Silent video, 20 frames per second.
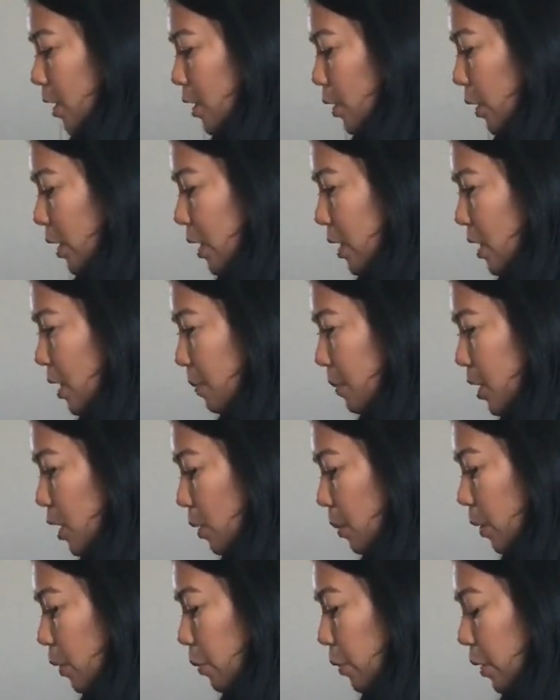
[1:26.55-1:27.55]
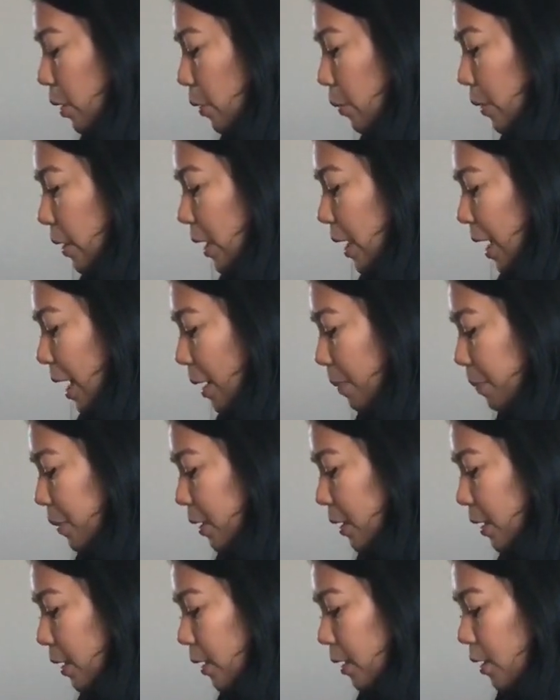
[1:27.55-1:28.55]
So he seems to be really
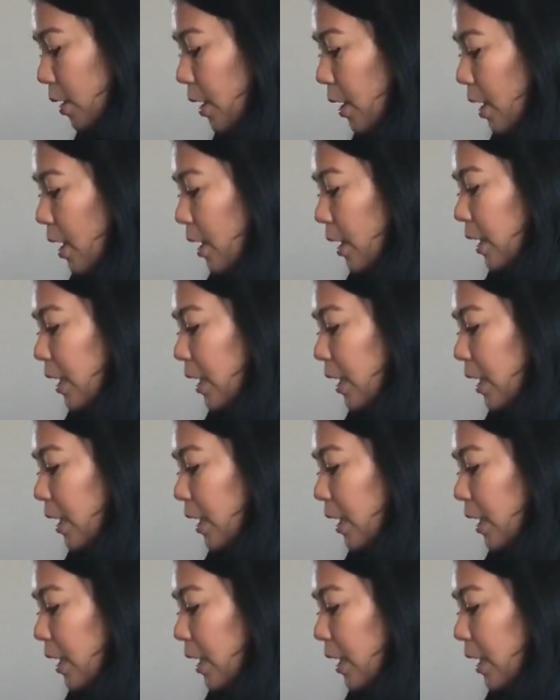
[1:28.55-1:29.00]
happy here.